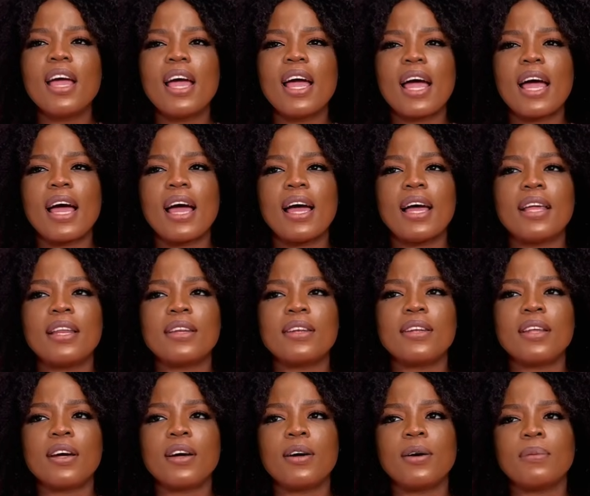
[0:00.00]
And
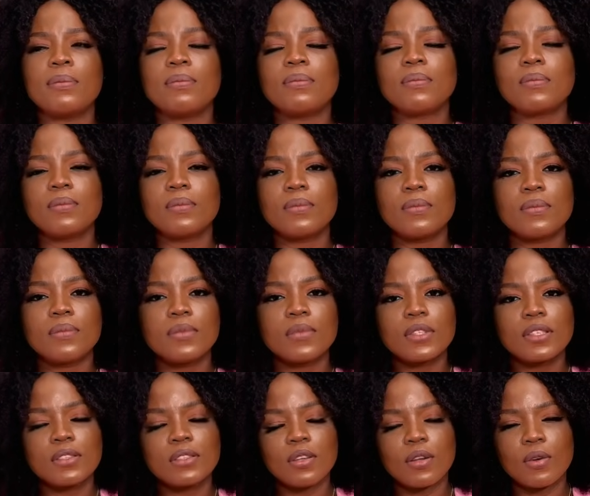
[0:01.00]

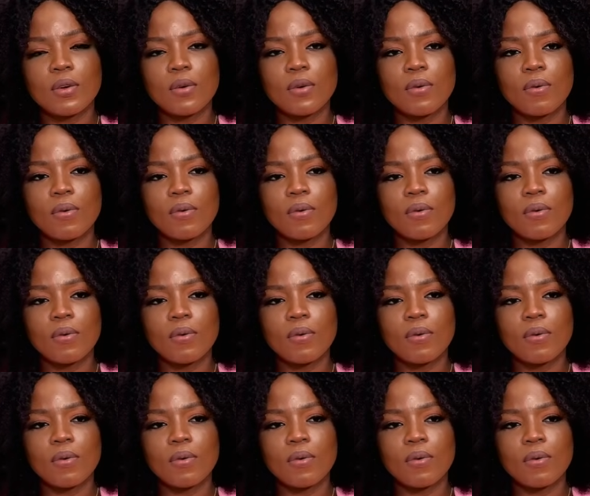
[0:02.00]
so